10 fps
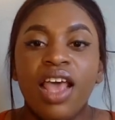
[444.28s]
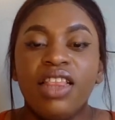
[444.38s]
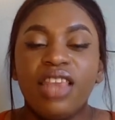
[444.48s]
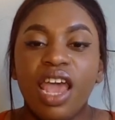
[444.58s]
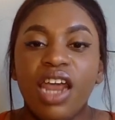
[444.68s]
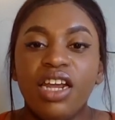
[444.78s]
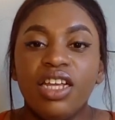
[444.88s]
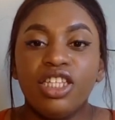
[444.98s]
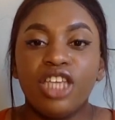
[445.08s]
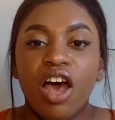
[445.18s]
Then
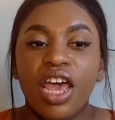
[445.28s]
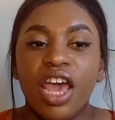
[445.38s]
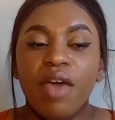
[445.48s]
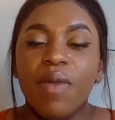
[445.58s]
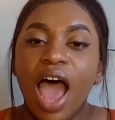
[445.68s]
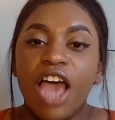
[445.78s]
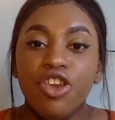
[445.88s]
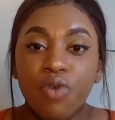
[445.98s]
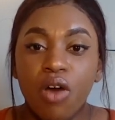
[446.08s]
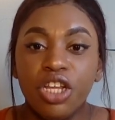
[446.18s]
tell him
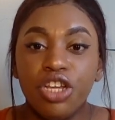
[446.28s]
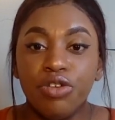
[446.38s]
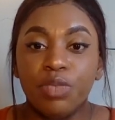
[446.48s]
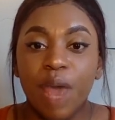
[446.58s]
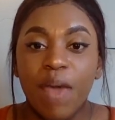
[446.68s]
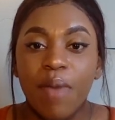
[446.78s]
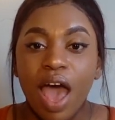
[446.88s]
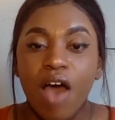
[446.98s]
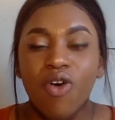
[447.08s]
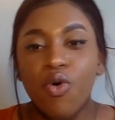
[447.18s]
you only use
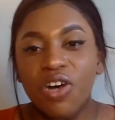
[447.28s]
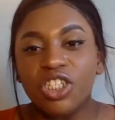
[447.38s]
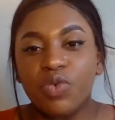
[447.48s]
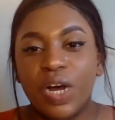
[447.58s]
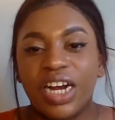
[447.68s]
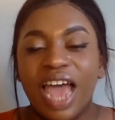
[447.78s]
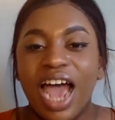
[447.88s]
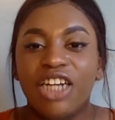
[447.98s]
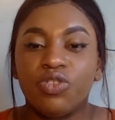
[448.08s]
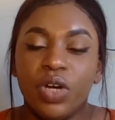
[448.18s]
PayPal or Square
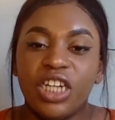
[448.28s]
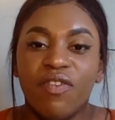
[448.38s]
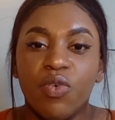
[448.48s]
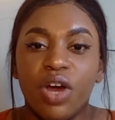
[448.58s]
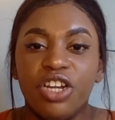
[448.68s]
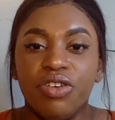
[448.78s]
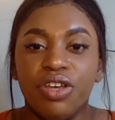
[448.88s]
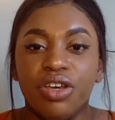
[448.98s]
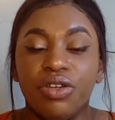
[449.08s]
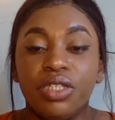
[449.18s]
Cash, whichever one you
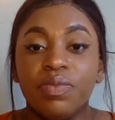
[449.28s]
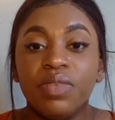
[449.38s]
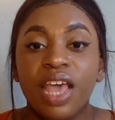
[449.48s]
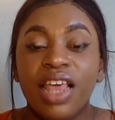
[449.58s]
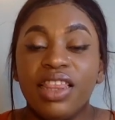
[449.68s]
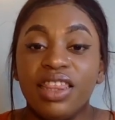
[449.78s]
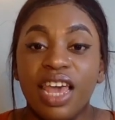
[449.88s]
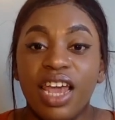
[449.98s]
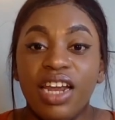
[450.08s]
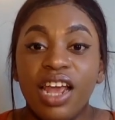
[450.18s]
use.
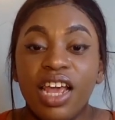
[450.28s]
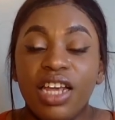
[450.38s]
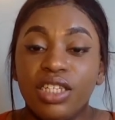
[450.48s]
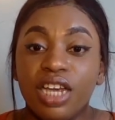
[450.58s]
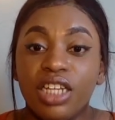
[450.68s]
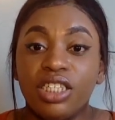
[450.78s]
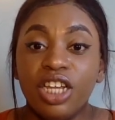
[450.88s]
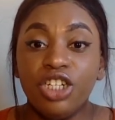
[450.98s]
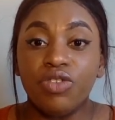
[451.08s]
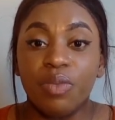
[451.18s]
Then he's going to
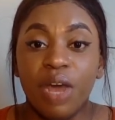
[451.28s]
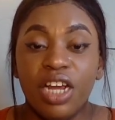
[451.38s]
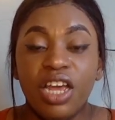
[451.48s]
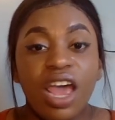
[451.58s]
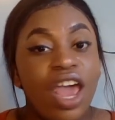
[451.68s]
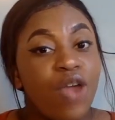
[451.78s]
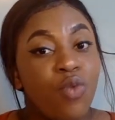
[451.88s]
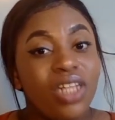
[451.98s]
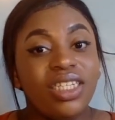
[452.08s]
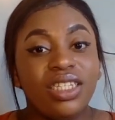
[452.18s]
send you the money, and
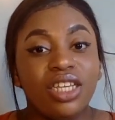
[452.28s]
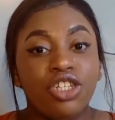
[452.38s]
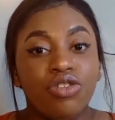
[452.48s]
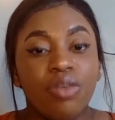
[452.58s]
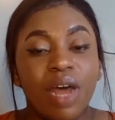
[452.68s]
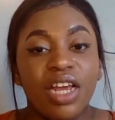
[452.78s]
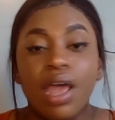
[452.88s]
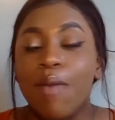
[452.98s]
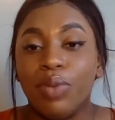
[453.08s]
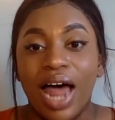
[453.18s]
once he sends you the money,
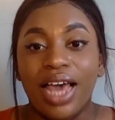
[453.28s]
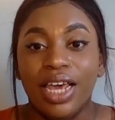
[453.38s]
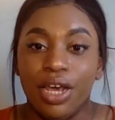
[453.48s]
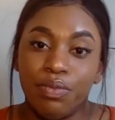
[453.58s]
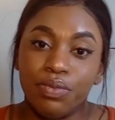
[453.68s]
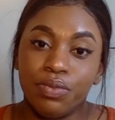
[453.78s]
block him.